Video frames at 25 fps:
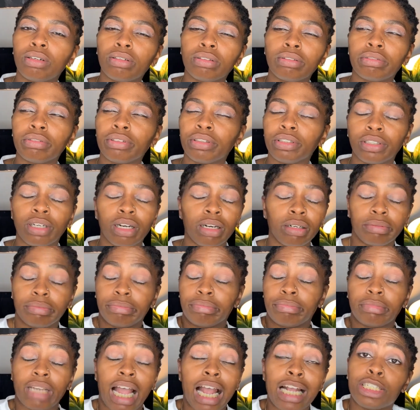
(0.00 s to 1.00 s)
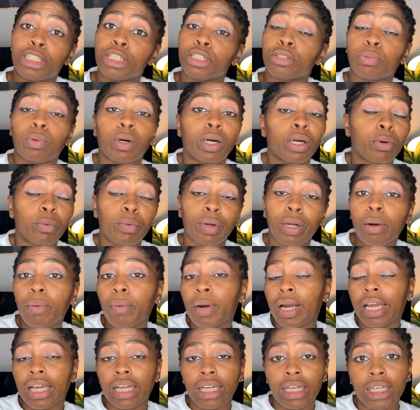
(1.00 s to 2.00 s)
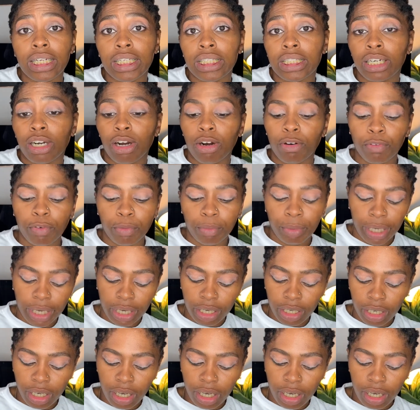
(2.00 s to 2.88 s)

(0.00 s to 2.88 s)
you know, I just work with what is and go from there.